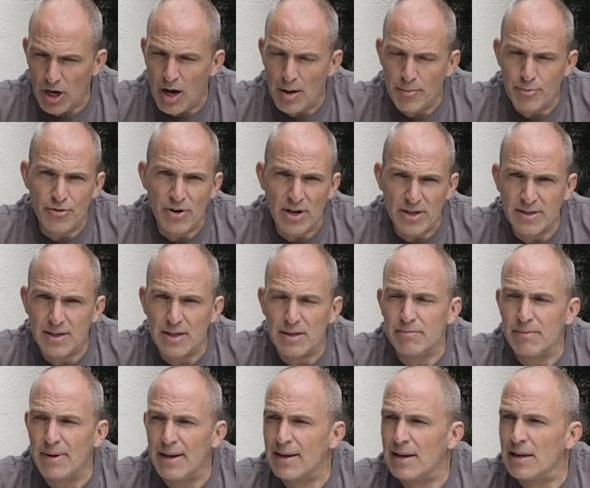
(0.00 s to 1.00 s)
rusted
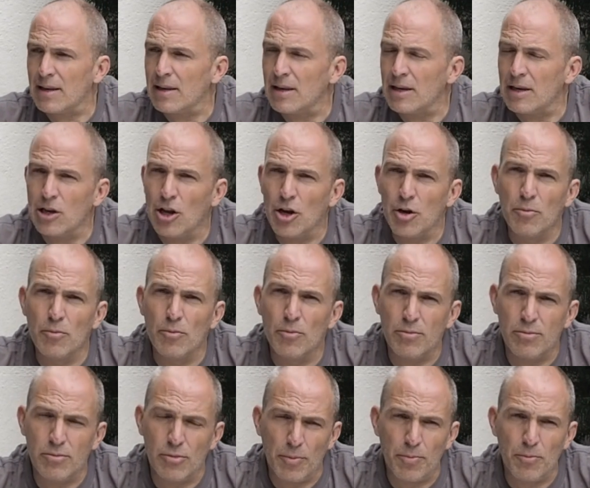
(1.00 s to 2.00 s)
metal, a
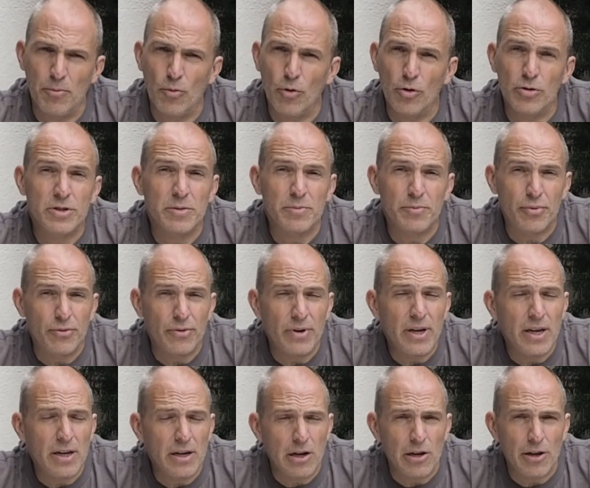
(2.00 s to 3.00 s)
lot more debris
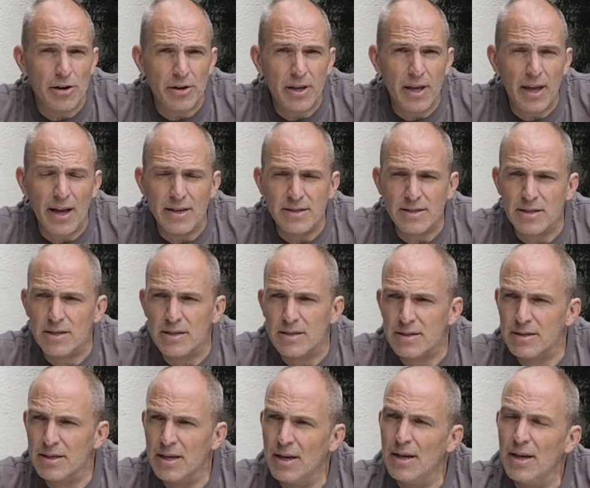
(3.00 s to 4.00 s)
in a lot of
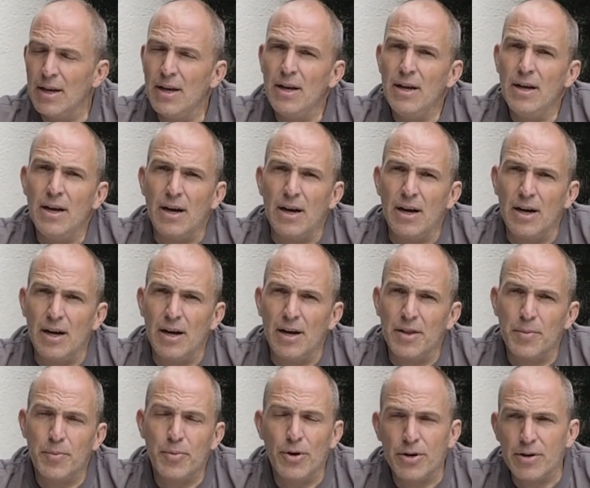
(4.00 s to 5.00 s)
cases. The
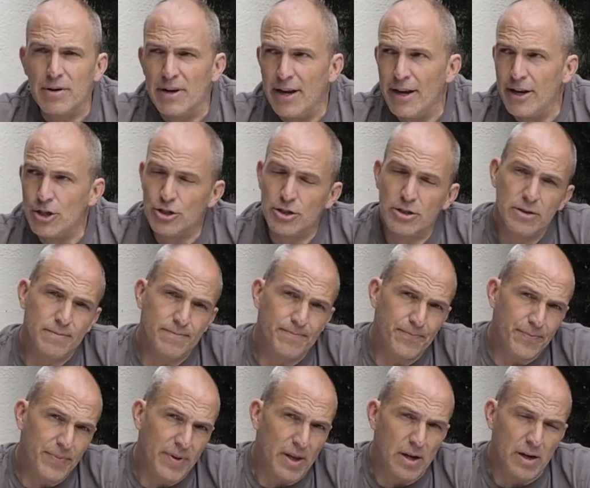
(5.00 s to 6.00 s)

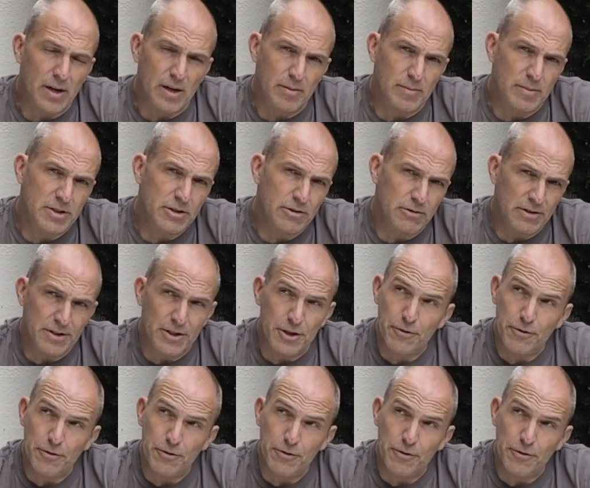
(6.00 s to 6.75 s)
percolation material that